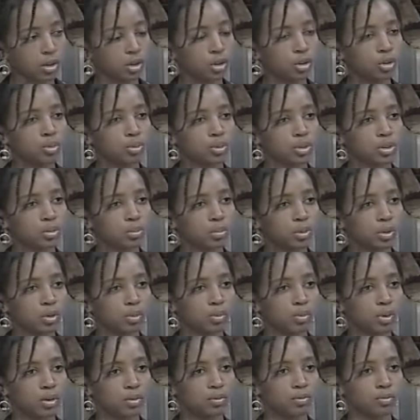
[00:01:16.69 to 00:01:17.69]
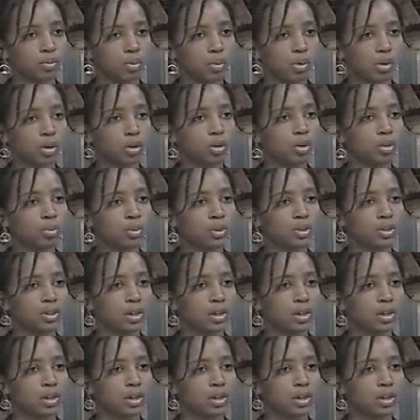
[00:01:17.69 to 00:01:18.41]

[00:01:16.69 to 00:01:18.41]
and who was the book written for, who